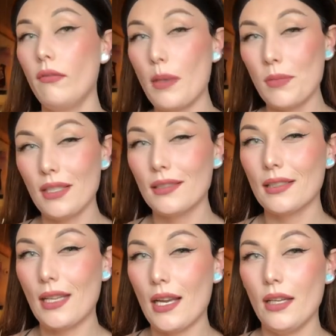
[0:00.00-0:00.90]
feminine
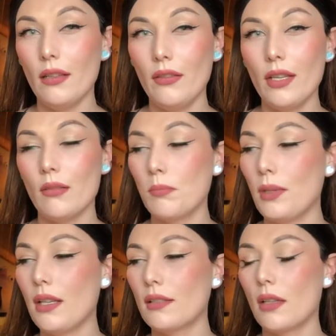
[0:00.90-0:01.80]
side of it
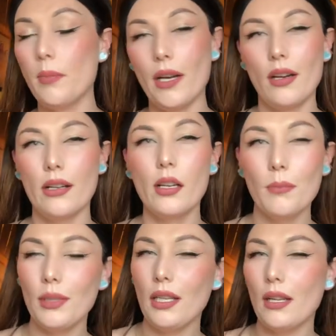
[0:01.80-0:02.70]
because their parent company,